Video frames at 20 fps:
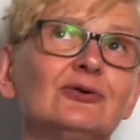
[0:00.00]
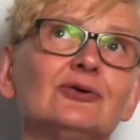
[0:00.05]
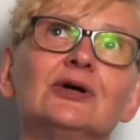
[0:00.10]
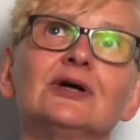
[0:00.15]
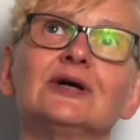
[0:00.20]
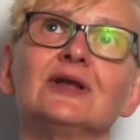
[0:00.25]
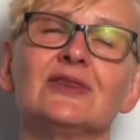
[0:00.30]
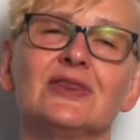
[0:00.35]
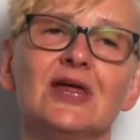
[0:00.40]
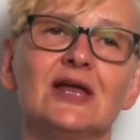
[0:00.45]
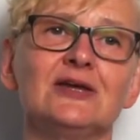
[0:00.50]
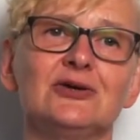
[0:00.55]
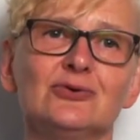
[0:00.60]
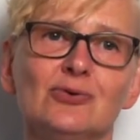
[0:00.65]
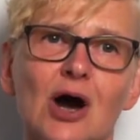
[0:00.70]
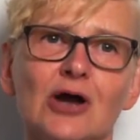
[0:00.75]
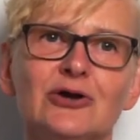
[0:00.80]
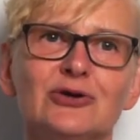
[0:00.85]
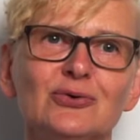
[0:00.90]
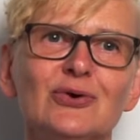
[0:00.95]
then you
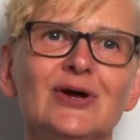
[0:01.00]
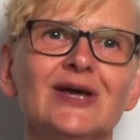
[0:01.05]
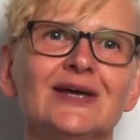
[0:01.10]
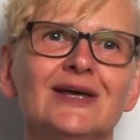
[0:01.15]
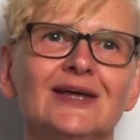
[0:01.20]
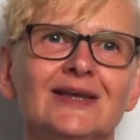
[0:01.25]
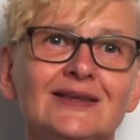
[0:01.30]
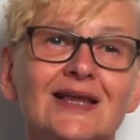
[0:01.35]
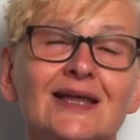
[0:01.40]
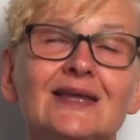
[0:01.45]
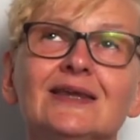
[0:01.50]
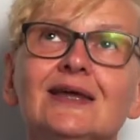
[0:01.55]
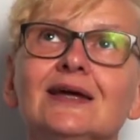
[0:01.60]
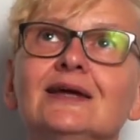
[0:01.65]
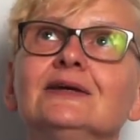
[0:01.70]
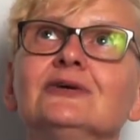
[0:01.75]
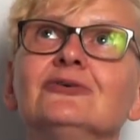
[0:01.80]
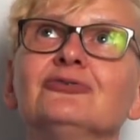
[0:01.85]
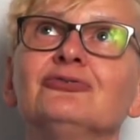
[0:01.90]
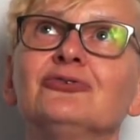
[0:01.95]
are doing it, and then
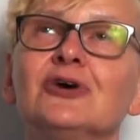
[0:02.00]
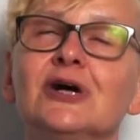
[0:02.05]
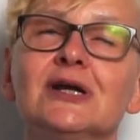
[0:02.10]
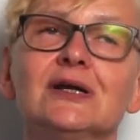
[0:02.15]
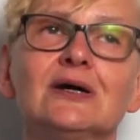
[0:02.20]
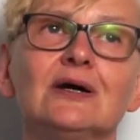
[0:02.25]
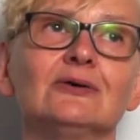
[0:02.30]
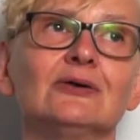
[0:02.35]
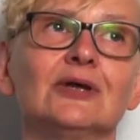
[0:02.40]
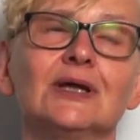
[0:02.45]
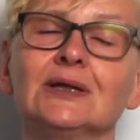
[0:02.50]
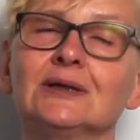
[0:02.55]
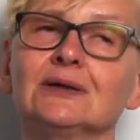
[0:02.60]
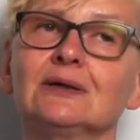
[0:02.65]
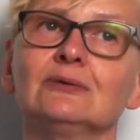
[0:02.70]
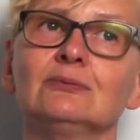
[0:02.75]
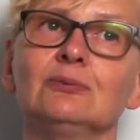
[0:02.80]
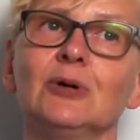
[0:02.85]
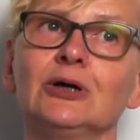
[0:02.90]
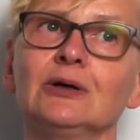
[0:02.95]
you find out that,
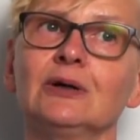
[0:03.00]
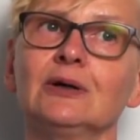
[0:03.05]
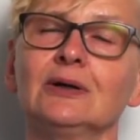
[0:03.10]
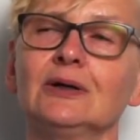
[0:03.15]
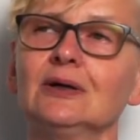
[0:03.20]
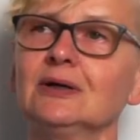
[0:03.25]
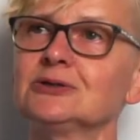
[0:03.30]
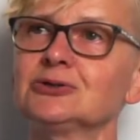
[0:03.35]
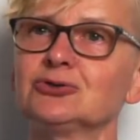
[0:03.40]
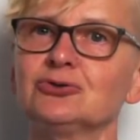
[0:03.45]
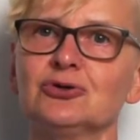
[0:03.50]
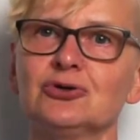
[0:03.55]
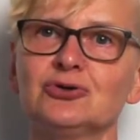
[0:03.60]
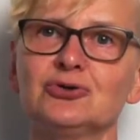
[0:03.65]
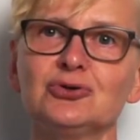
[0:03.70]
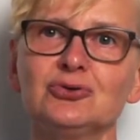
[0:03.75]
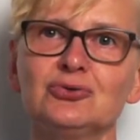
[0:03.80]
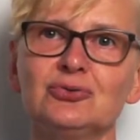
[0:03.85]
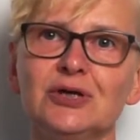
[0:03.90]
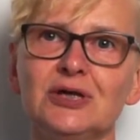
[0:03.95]
oh my god, I shouldn't
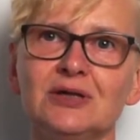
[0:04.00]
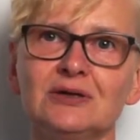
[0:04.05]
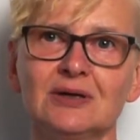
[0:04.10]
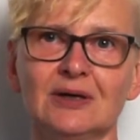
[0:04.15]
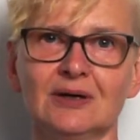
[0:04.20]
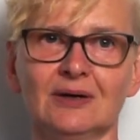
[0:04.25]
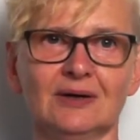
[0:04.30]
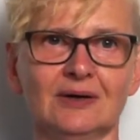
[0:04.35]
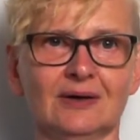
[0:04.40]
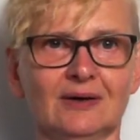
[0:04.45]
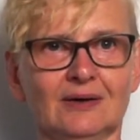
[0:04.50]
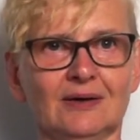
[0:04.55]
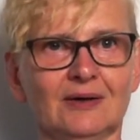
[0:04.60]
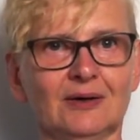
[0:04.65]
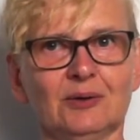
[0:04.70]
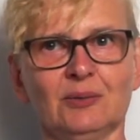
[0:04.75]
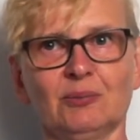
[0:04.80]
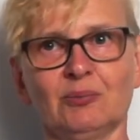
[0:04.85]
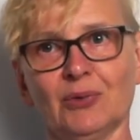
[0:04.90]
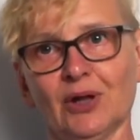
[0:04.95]
do it,
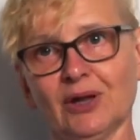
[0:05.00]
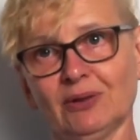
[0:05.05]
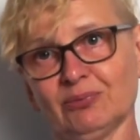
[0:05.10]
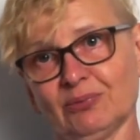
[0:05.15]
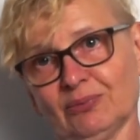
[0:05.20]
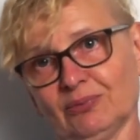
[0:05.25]
but